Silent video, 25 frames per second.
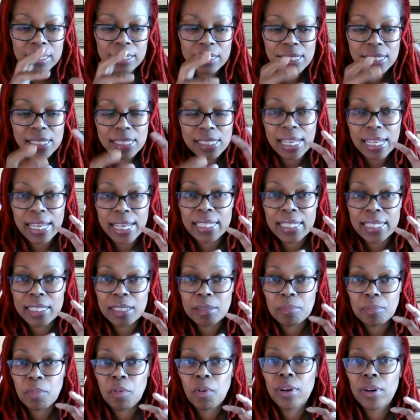
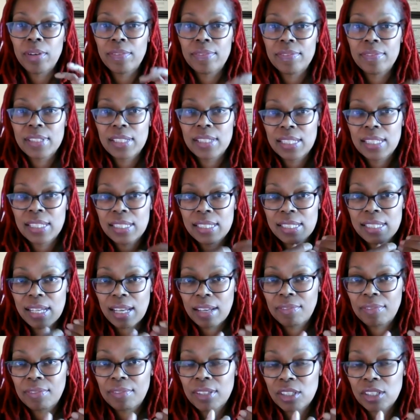slightly morphed the
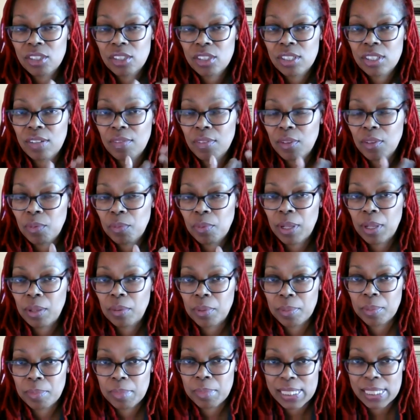definition of the well
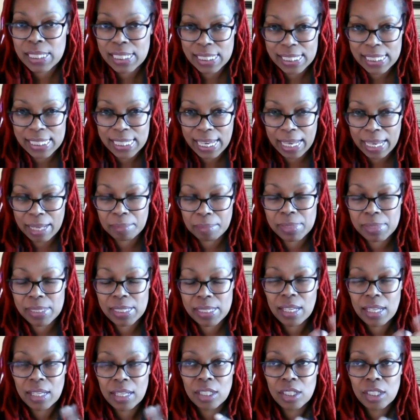women's exams.